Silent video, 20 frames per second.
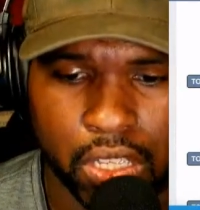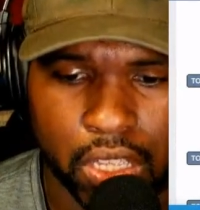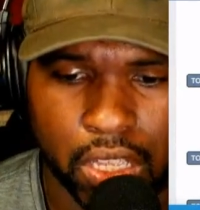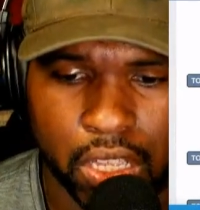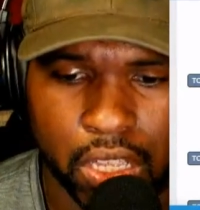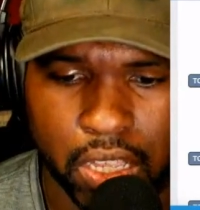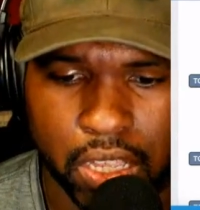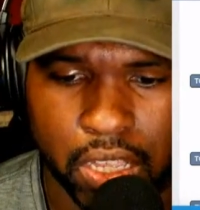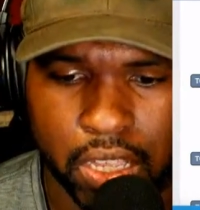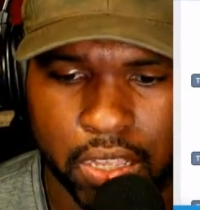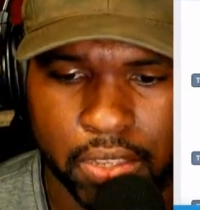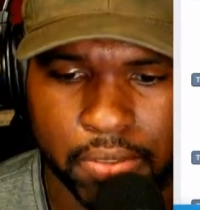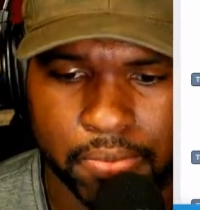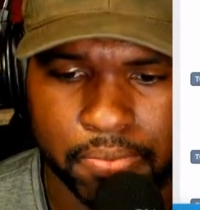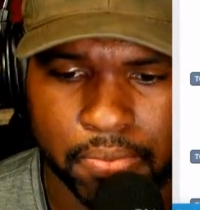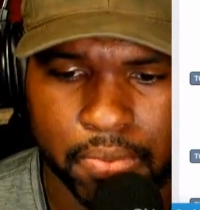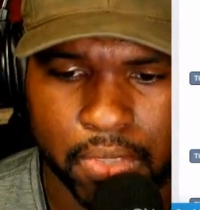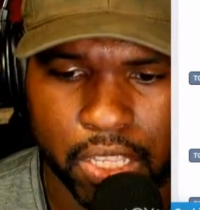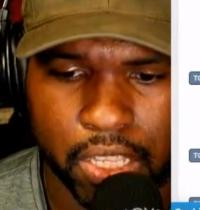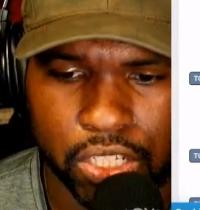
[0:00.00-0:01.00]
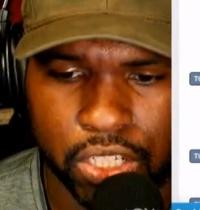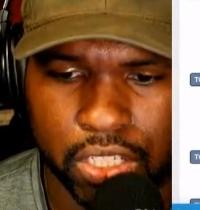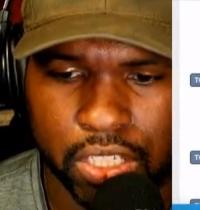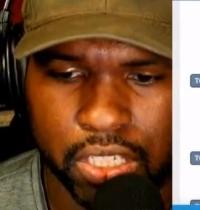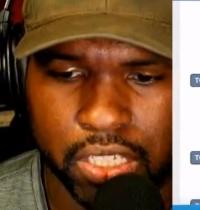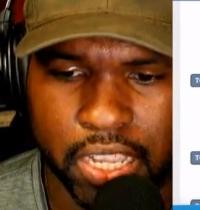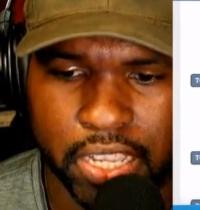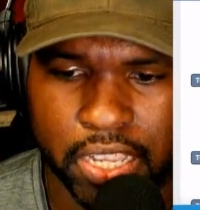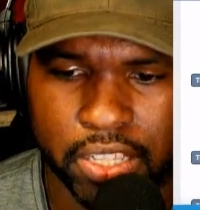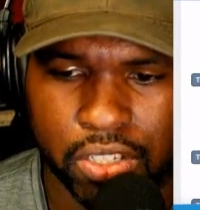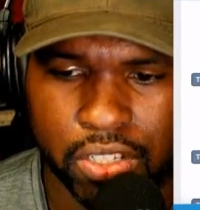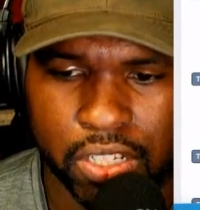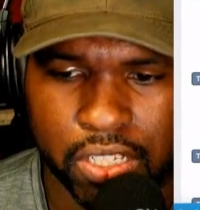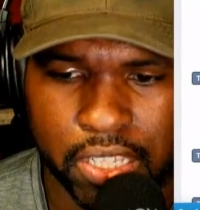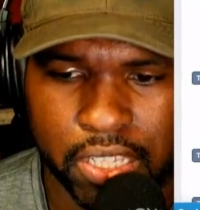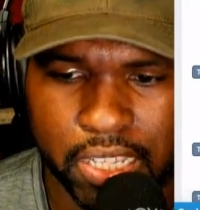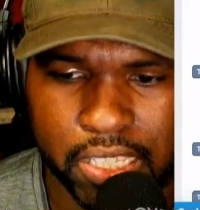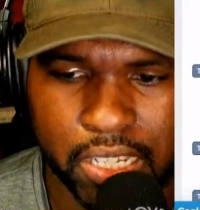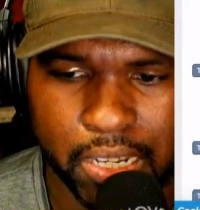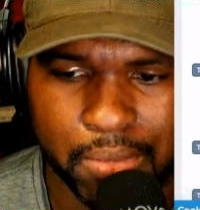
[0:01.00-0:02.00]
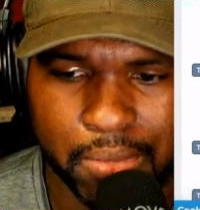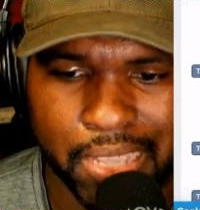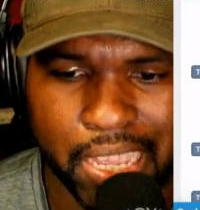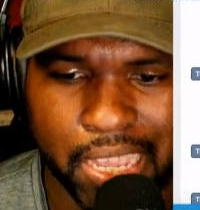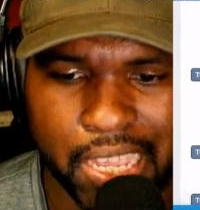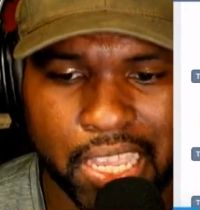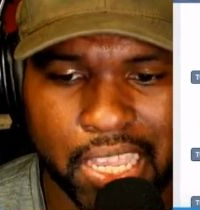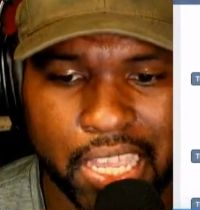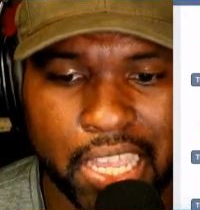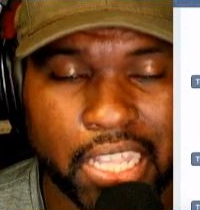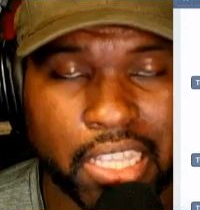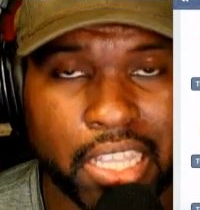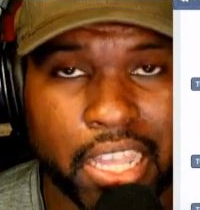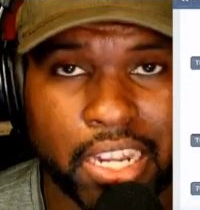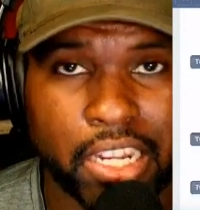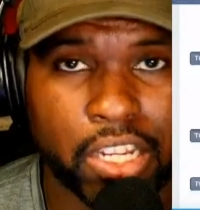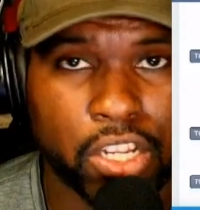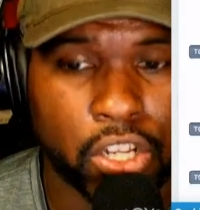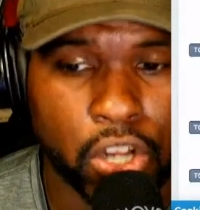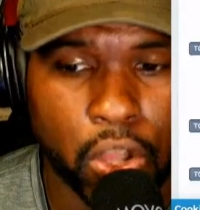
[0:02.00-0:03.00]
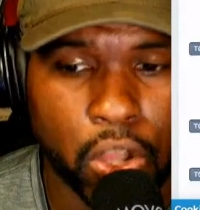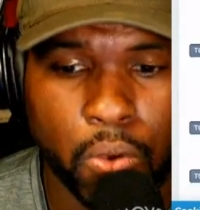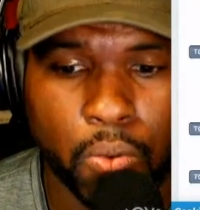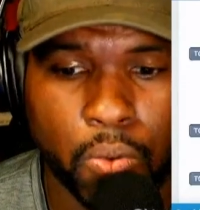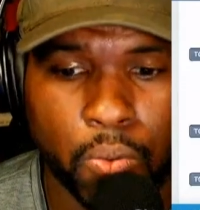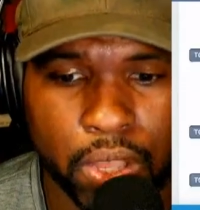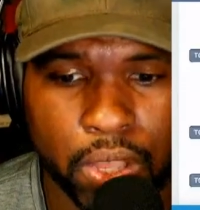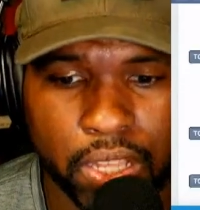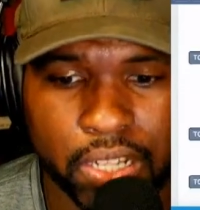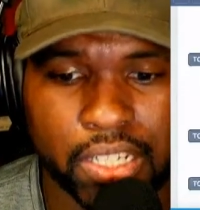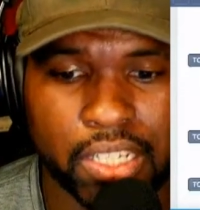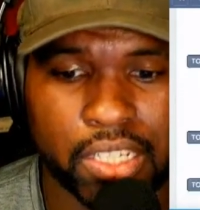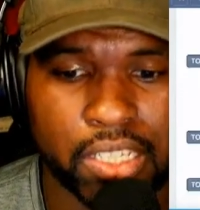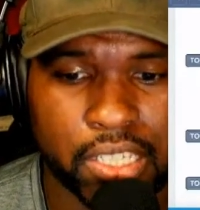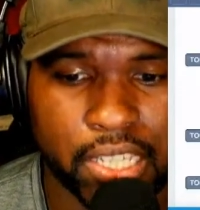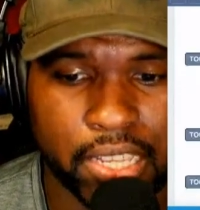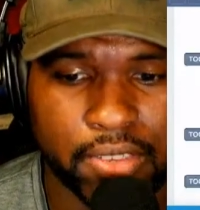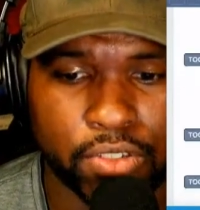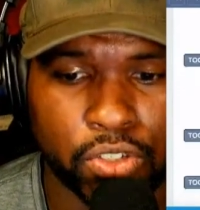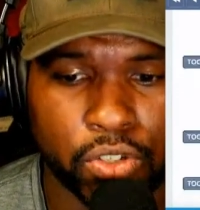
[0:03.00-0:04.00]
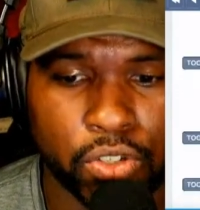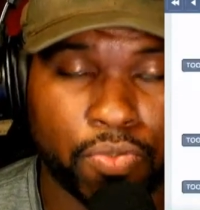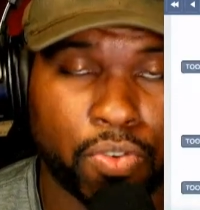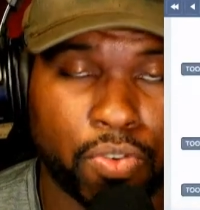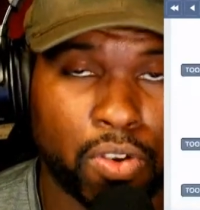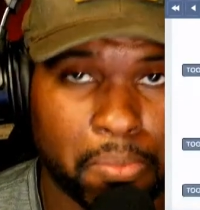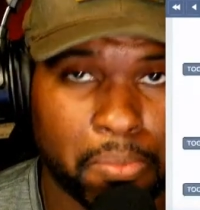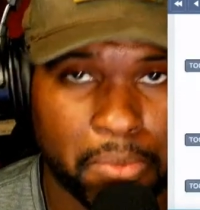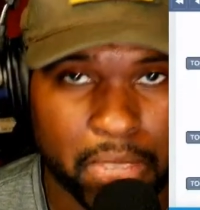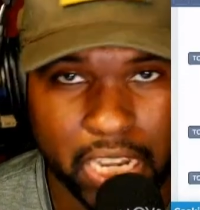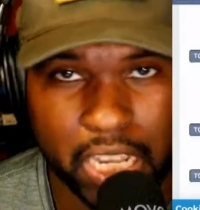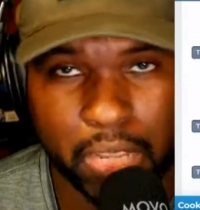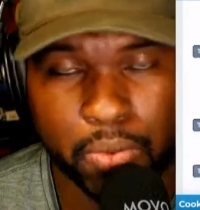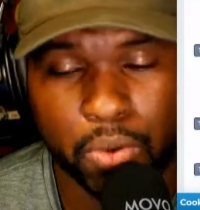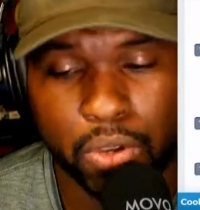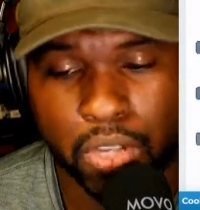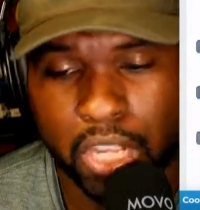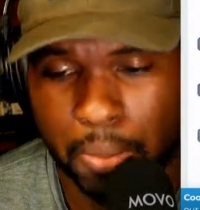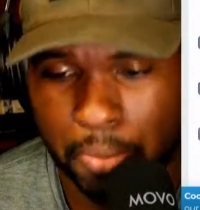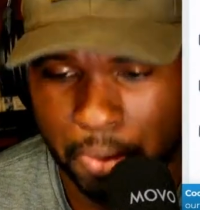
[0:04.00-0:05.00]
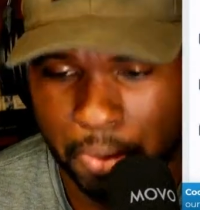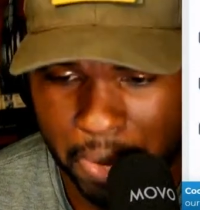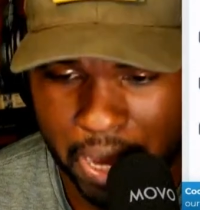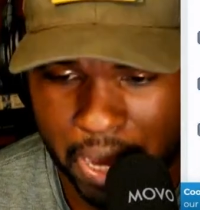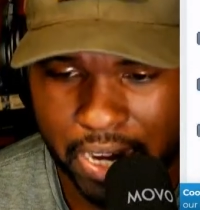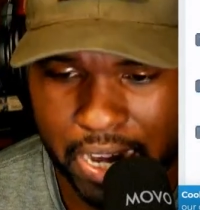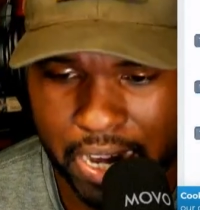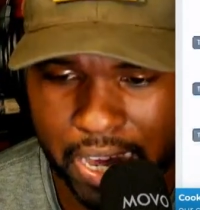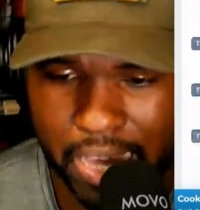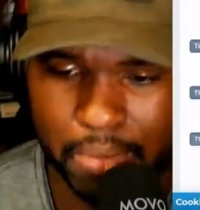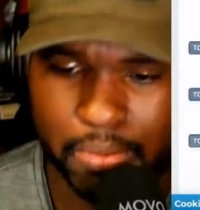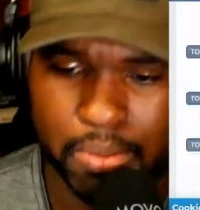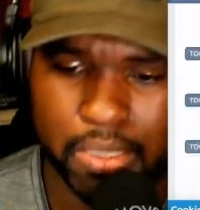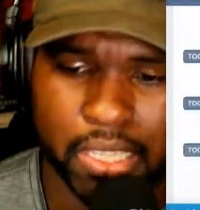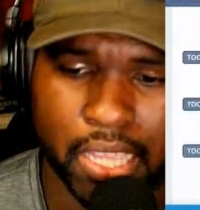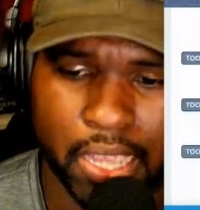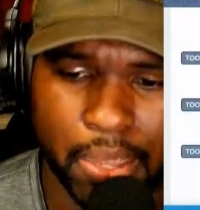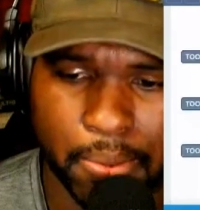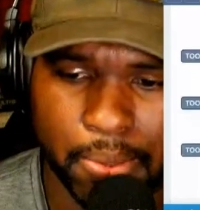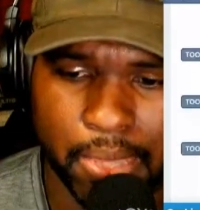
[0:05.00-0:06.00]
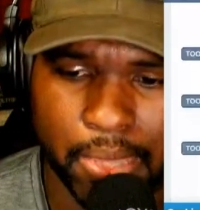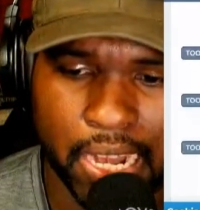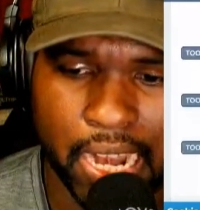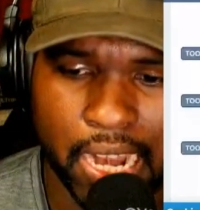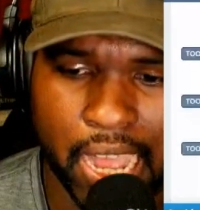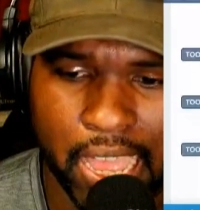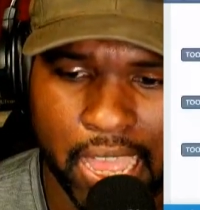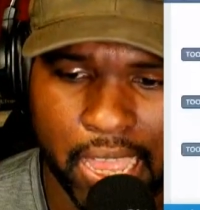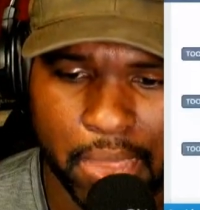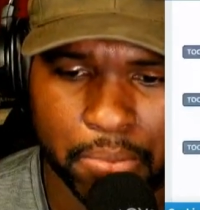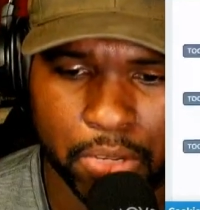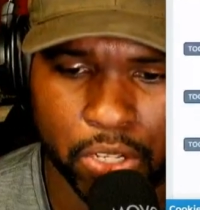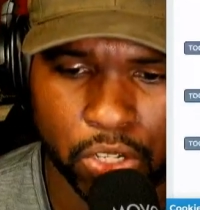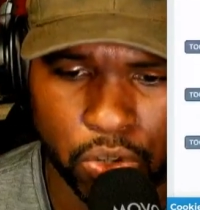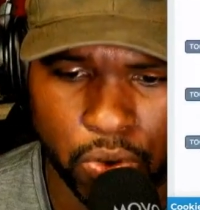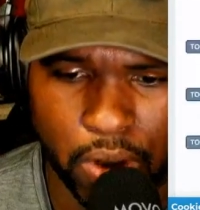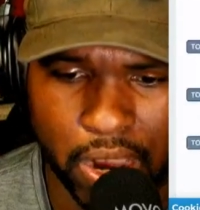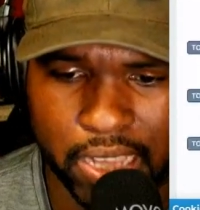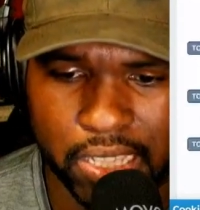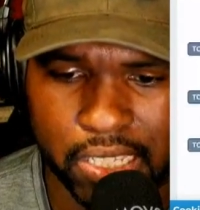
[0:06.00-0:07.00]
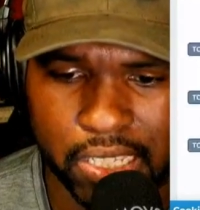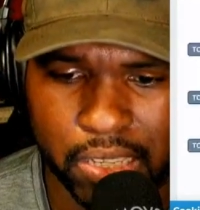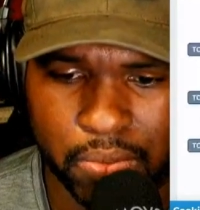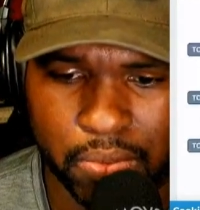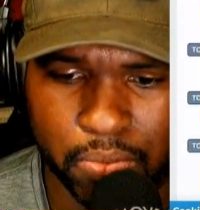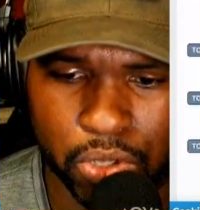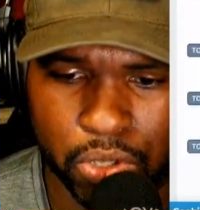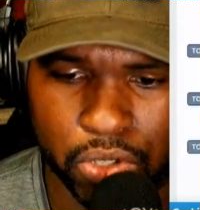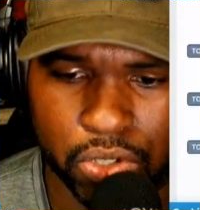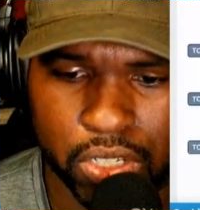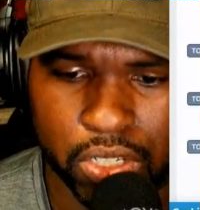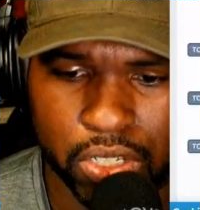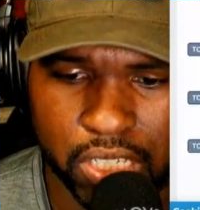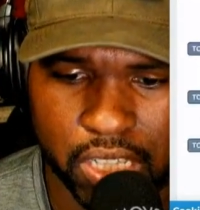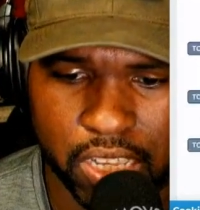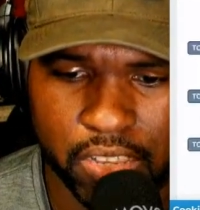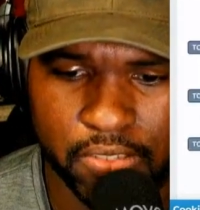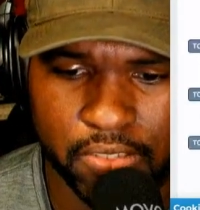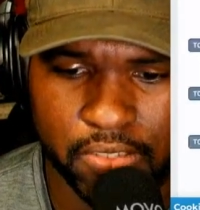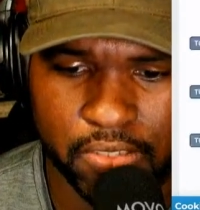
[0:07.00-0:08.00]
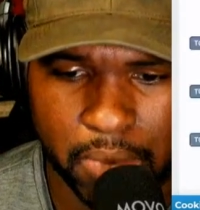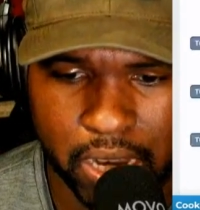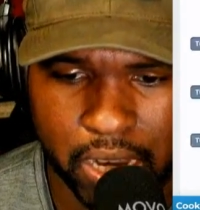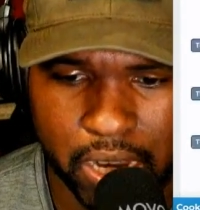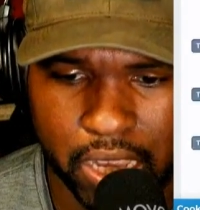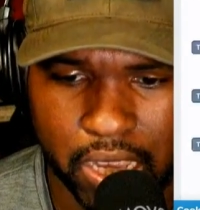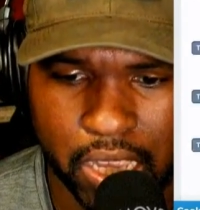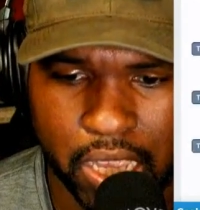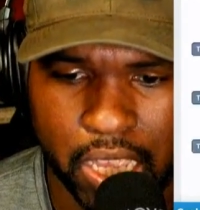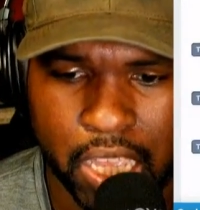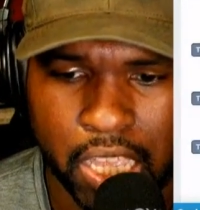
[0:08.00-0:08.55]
Uh, and Jesus answered and said to them, take heed that no one deceives you, for many will come in my name, saying that I am the Christ, and will deceive many.